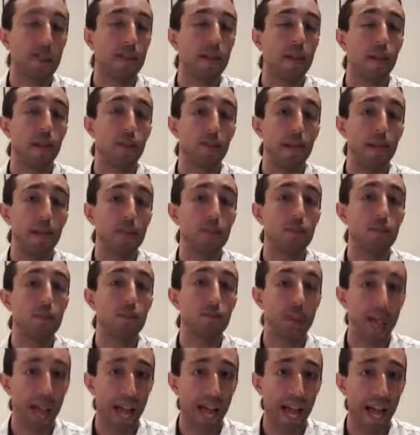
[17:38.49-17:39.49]
and making sure you're
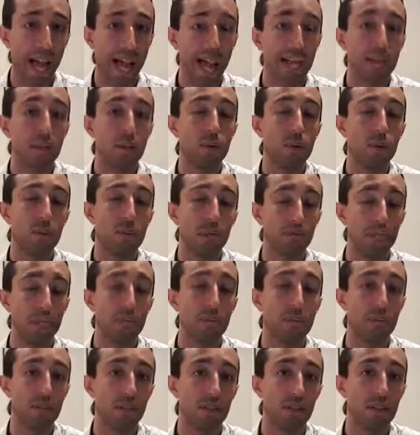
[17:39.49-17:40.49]
getting adequate sleep
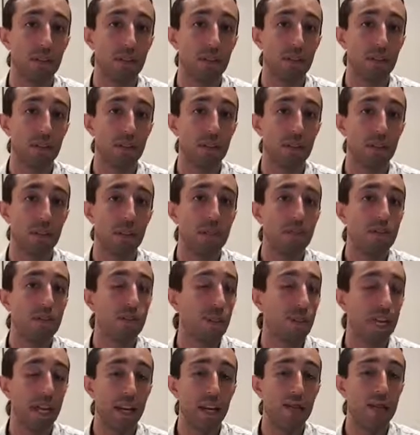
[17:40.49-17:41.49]
as well. So
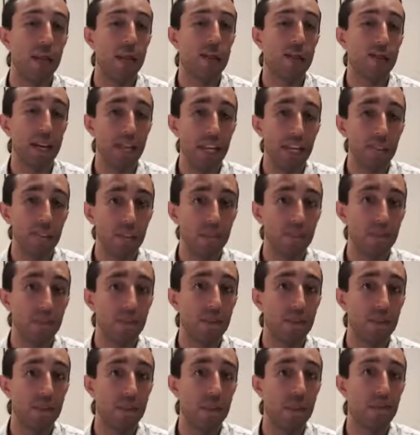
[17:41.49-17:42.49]
again, if you have any issues with
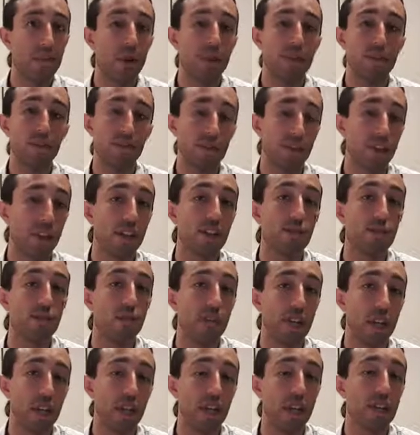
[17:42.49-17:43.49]
sleep, I would suggest
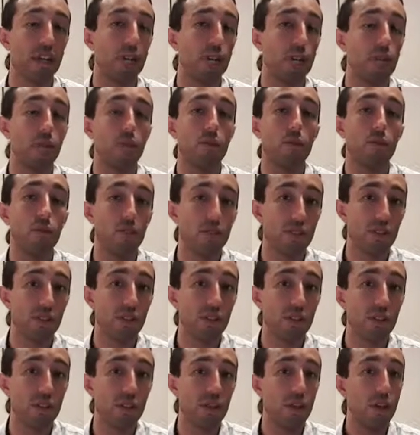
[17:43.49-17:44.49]
talking either with your
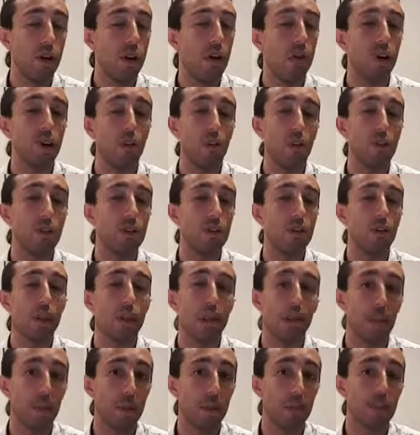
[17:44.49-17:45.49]
physician or maybe trying
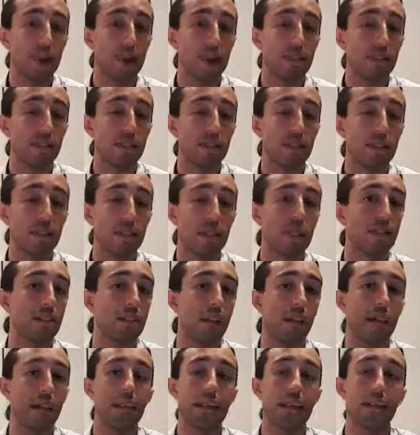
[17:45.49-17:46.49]
other practices such
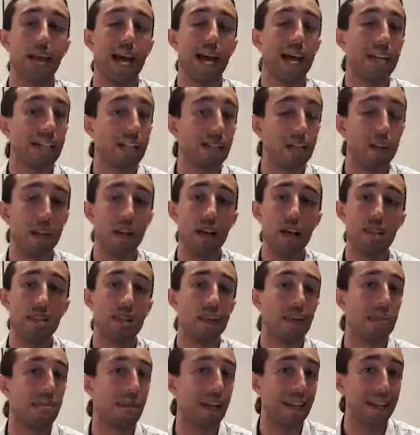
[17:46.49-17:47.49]
as exercising,
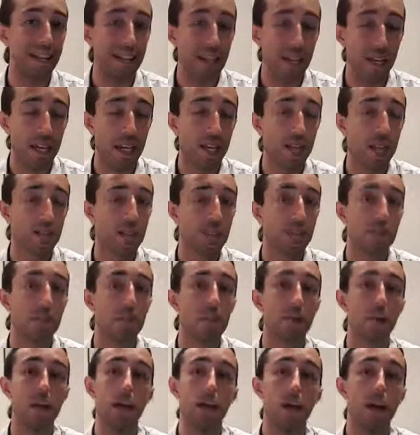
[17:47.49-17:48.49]
meditation,
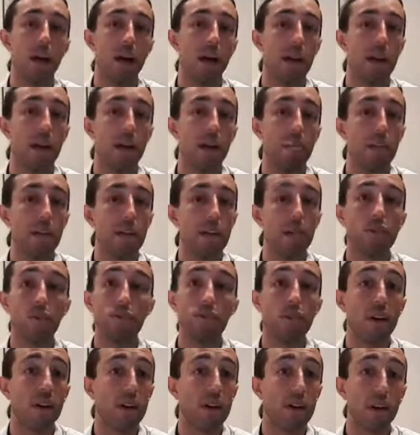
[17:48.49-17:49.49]
even
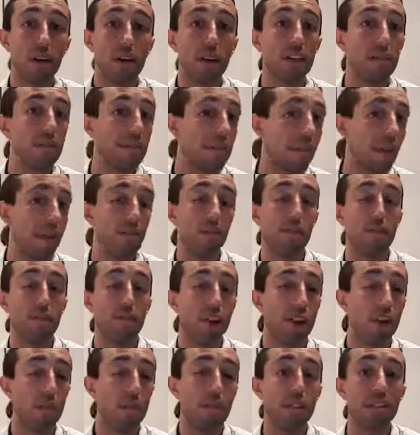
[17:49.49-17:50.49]
trying other type of
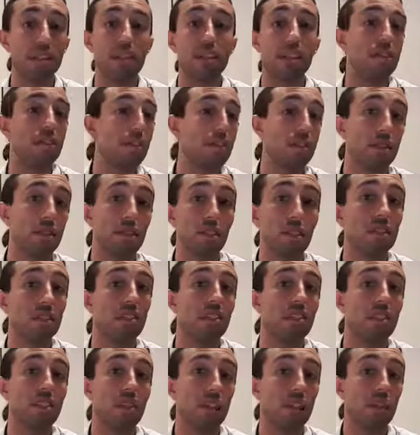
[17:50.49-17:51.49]
therapies such
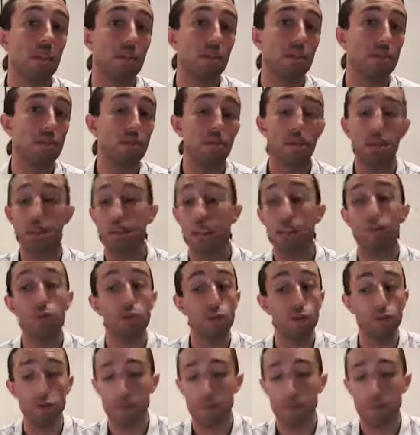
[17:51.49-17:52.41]
as Seifu.